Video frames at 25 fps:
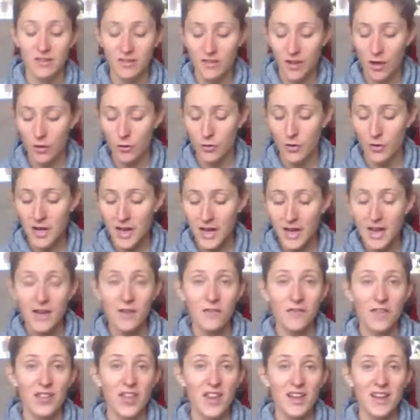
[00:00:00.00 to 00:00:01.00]
So
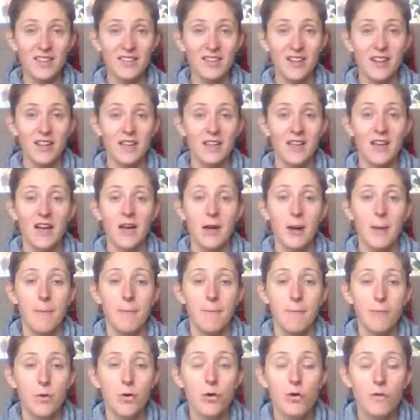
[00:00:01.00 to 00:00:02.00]
for things like
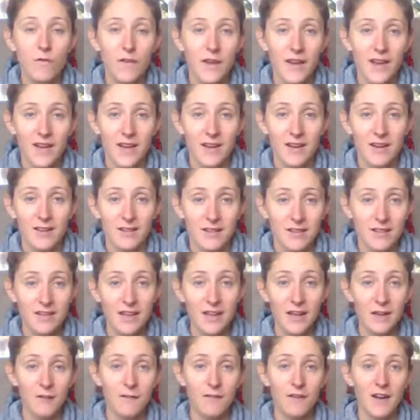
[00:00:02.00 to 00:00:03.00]
moving
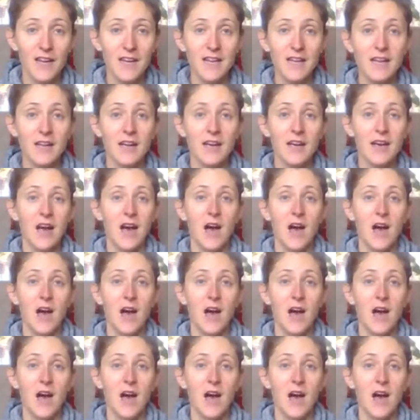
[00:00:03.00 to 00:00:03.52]
safely,